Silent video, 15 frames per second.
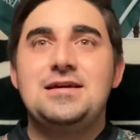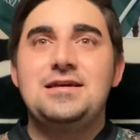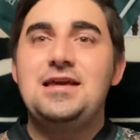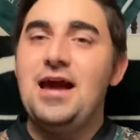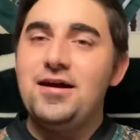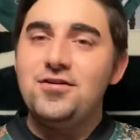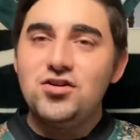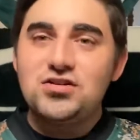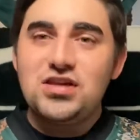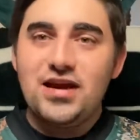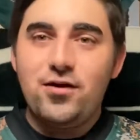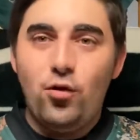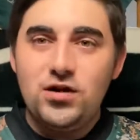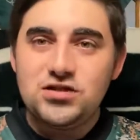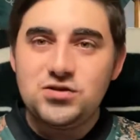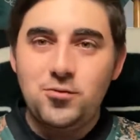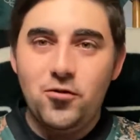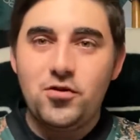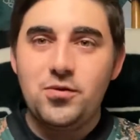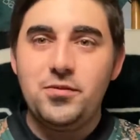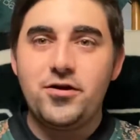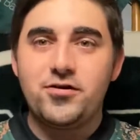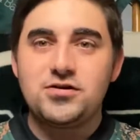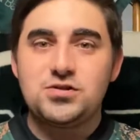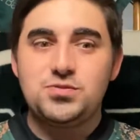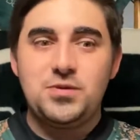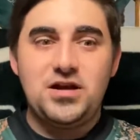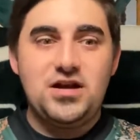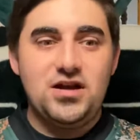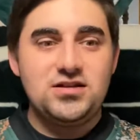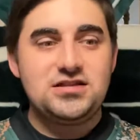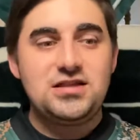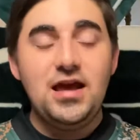looks like it was smoke and mirrors because